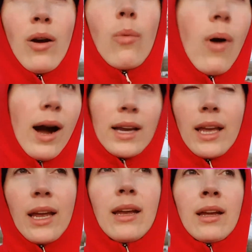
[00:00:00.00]

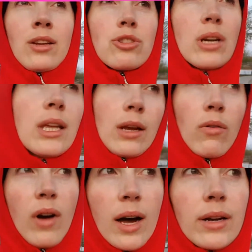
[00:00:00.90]
walking, drinking
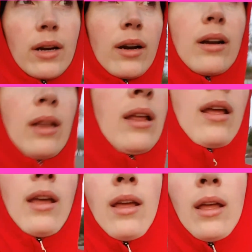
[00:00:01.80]
water,
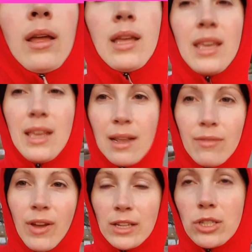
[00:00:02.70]
eating
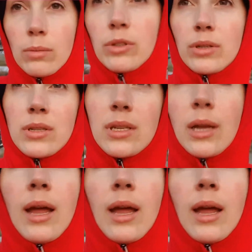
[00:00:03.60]
vegetables.